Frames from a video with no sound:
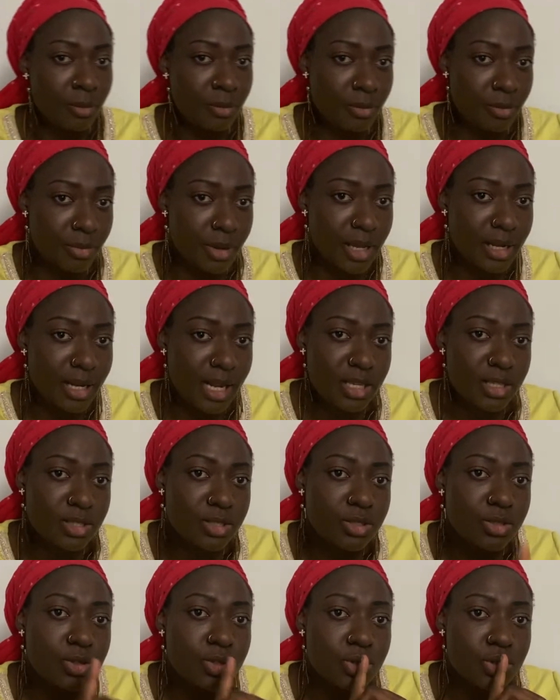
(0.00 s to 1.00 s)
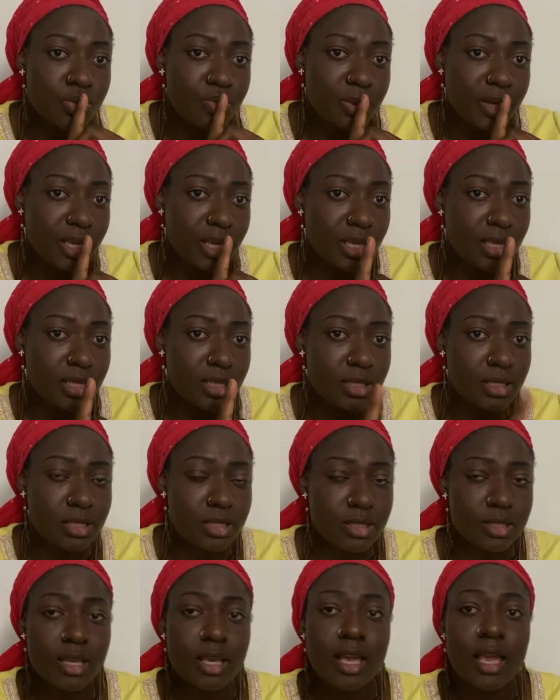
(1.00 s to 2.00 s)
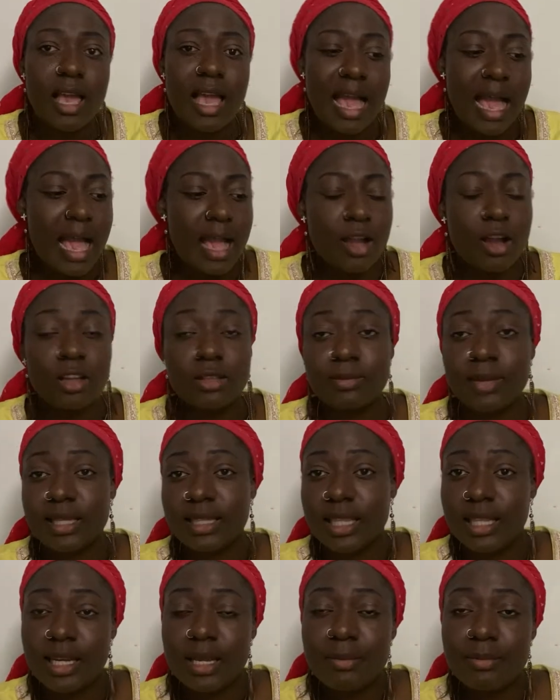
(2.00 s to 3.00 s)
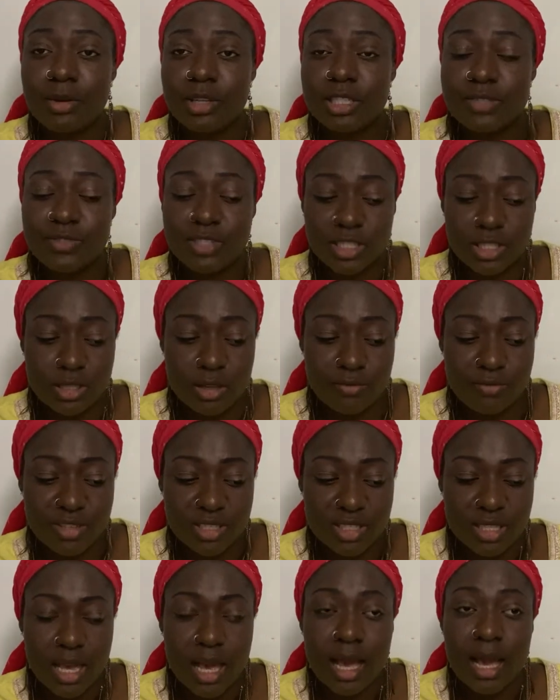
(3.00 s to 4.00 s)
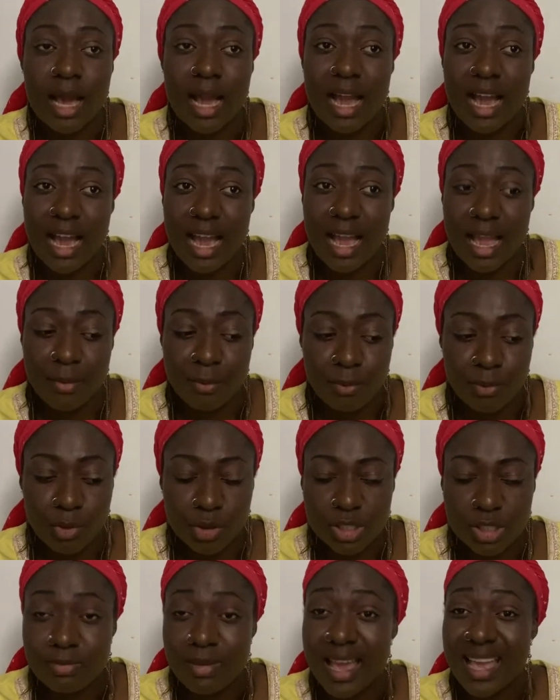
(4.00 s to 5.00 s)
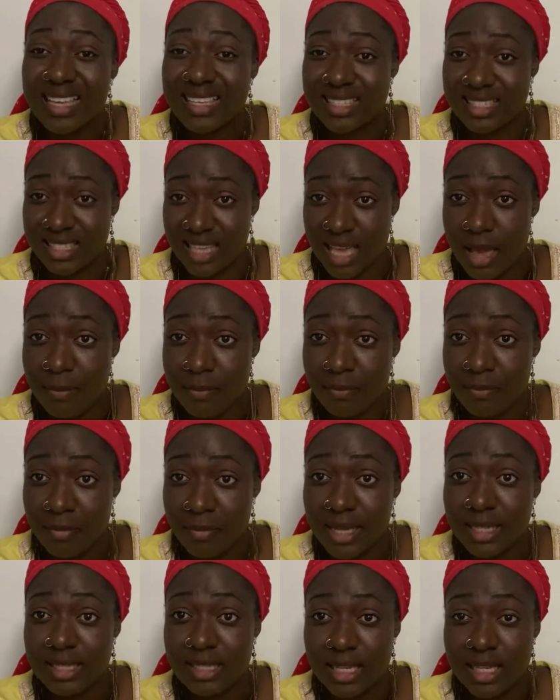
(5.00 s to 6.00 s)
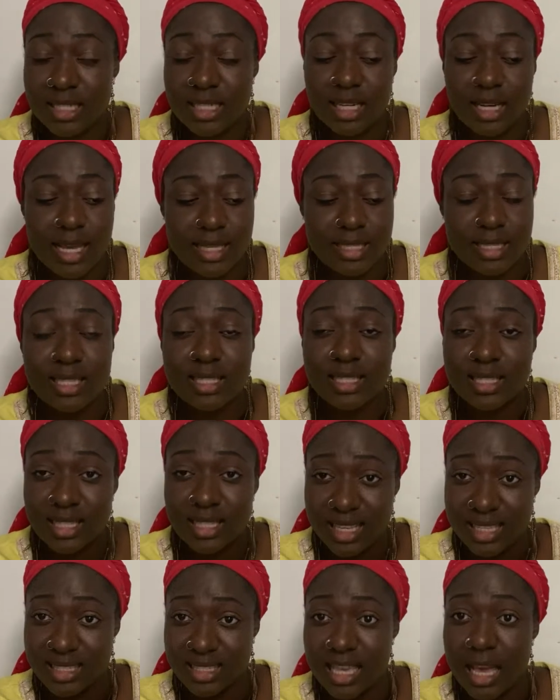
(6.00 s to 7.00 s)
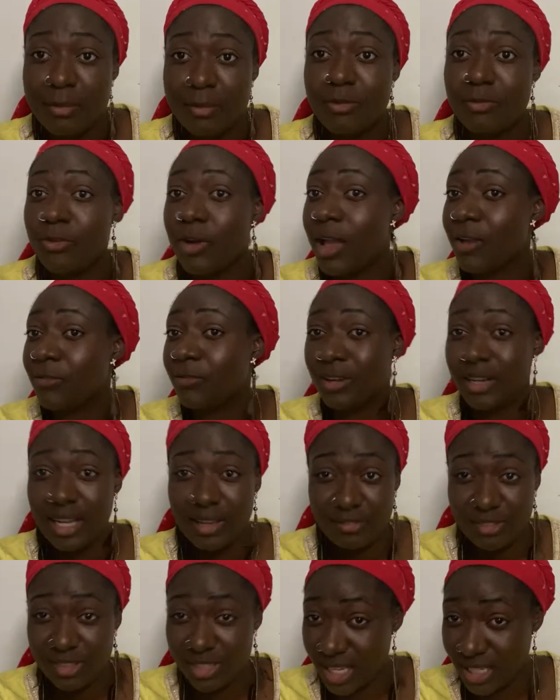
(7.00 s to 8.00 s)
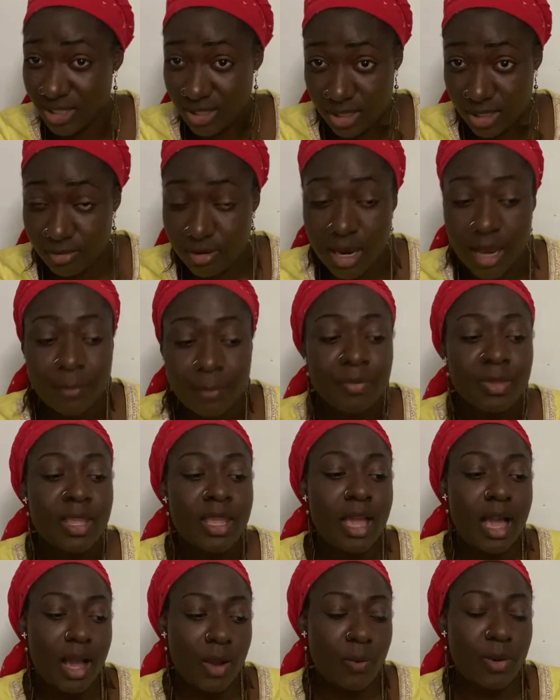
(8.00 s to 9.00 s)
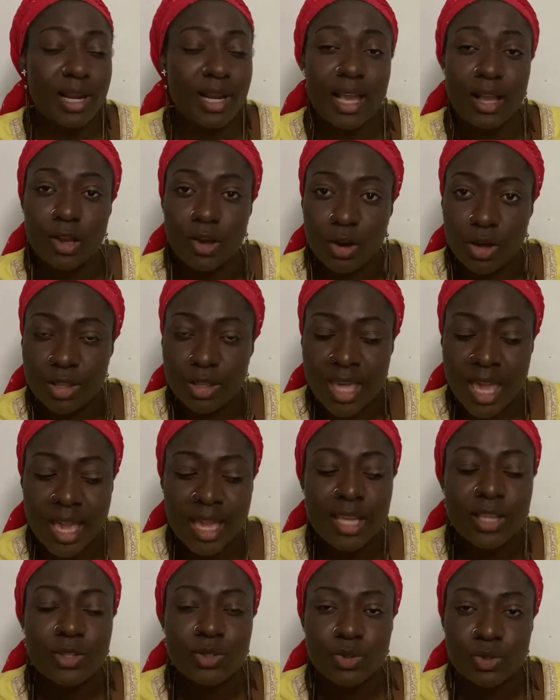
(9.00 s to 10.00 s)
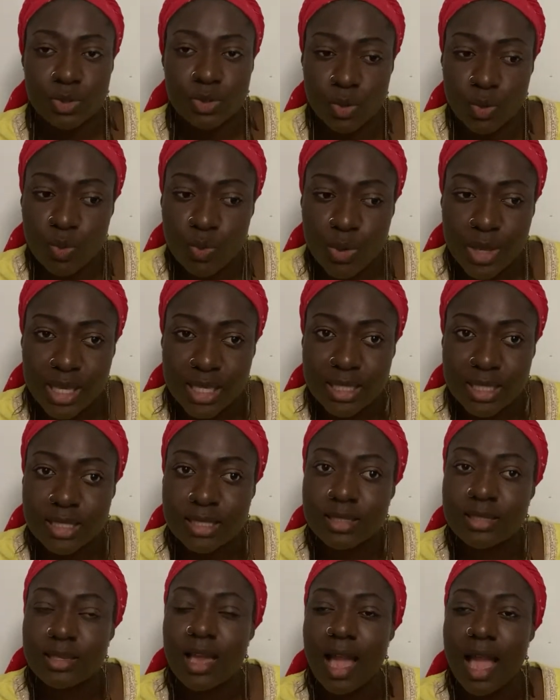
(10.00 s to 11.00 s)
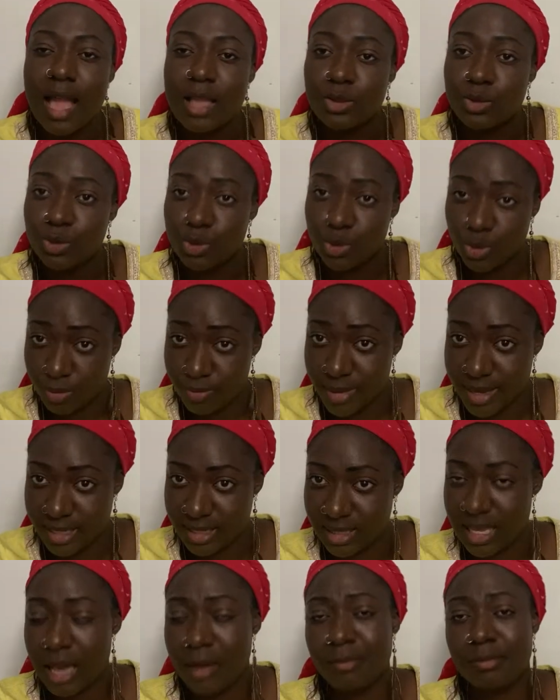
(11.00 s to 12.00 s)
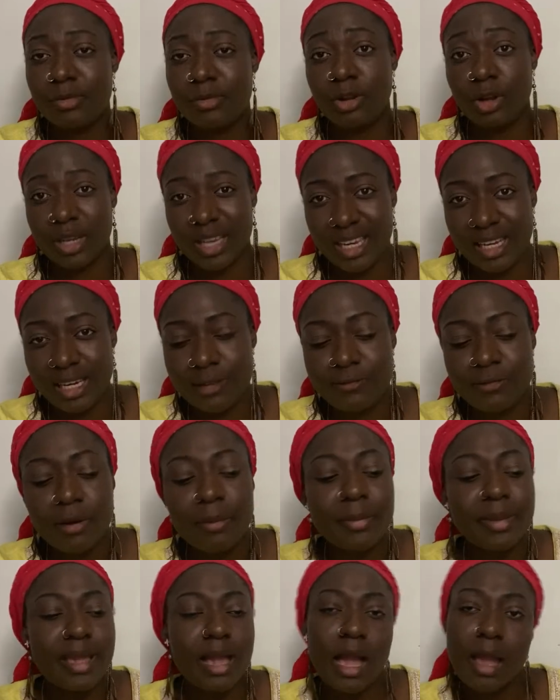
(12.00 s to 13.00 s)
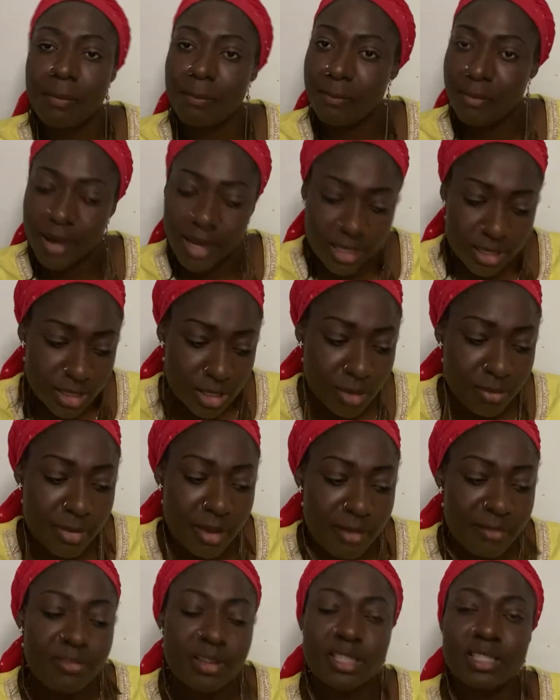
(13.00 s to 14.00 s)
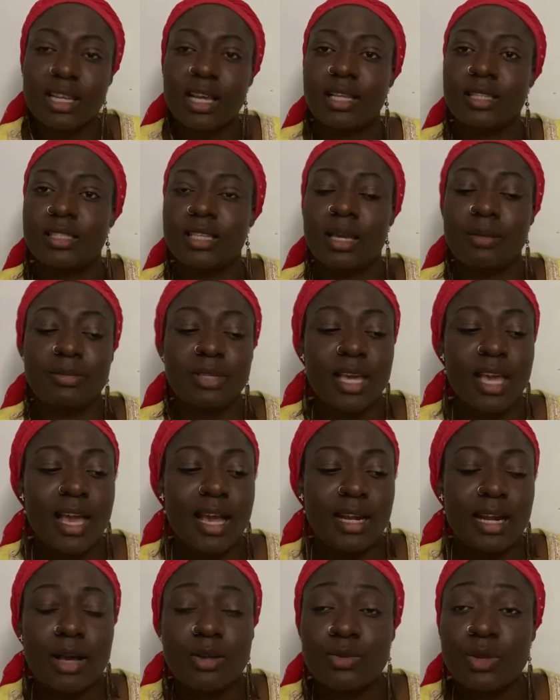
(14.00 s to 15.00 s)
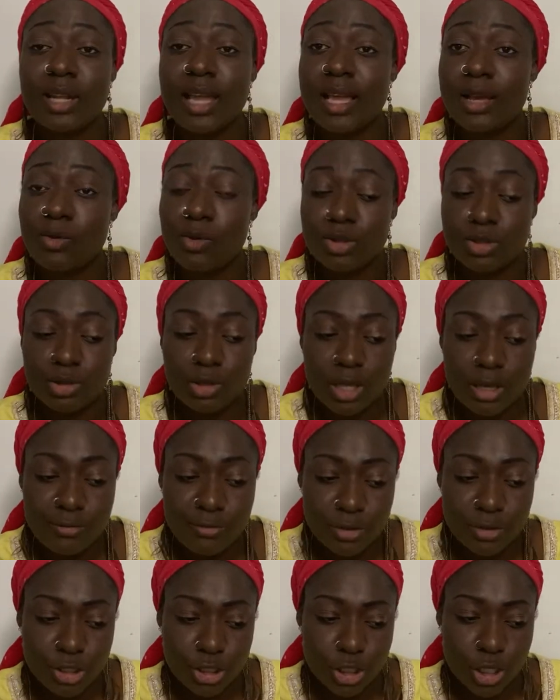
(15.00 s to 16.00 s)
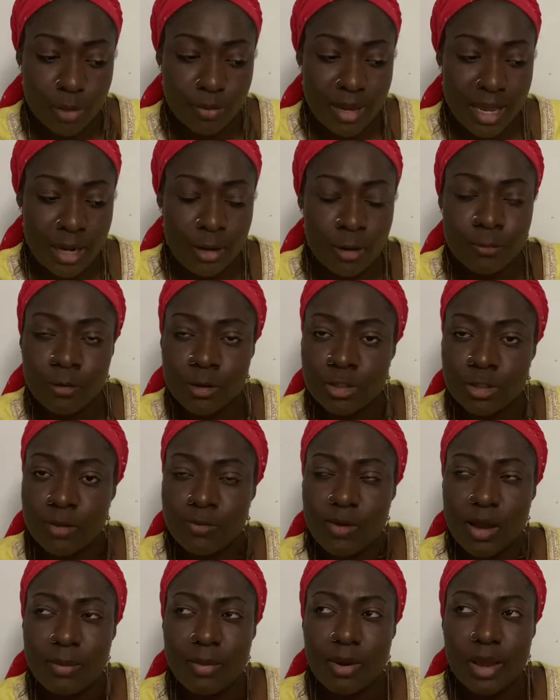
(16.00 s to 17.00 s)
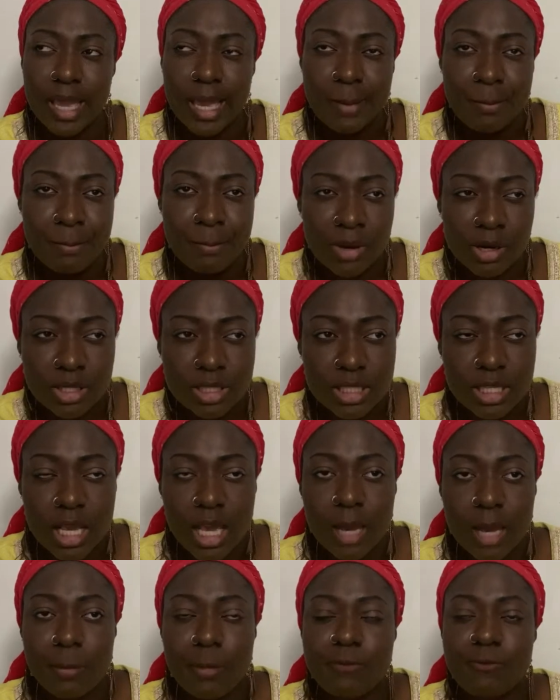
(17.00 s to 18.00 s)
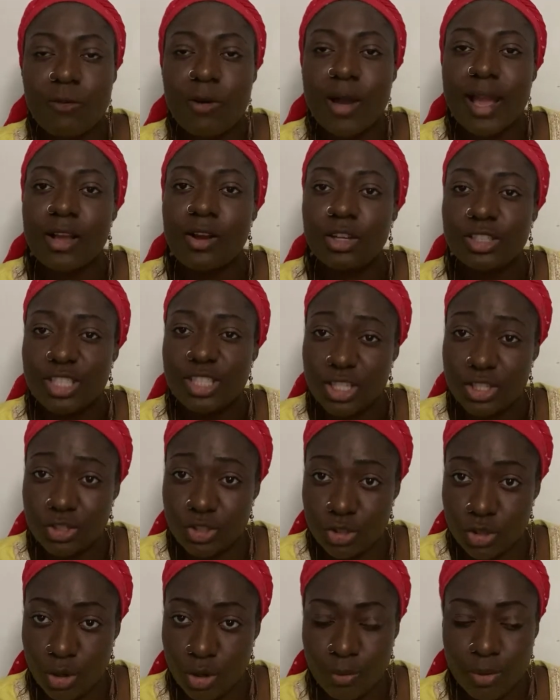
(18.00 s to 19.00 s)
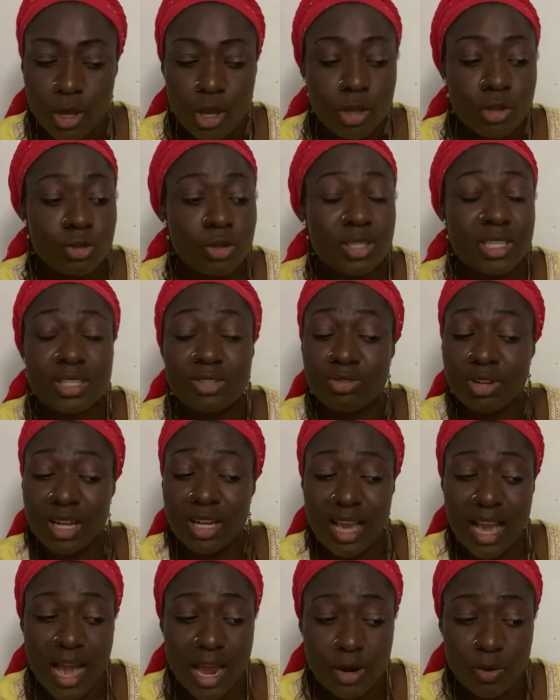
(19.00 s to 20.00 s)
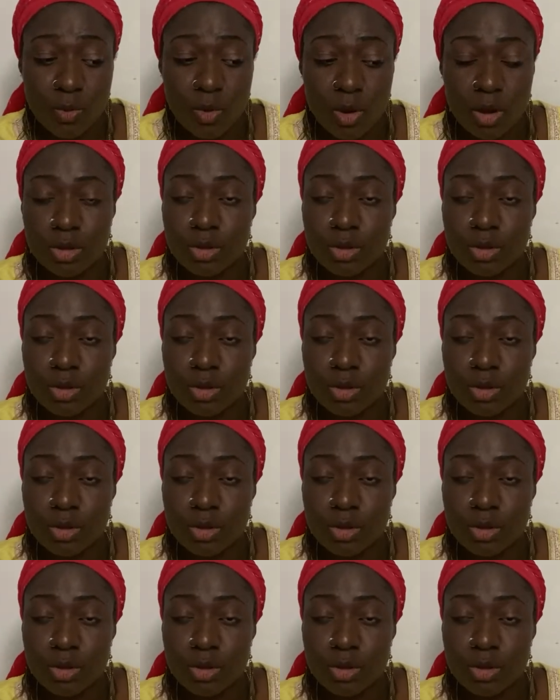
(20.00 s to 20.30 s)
But please. I got my 3-month visitor visa. I booked my exam, my DHA licensing exam, before I even left Nigeria. And when I got there in 2 weeks, I took my exam. Luckily for me, I passed on my first attempt. That was when I was looking for a job. I looked for a job for about a month before I got a job. So it is really hard work.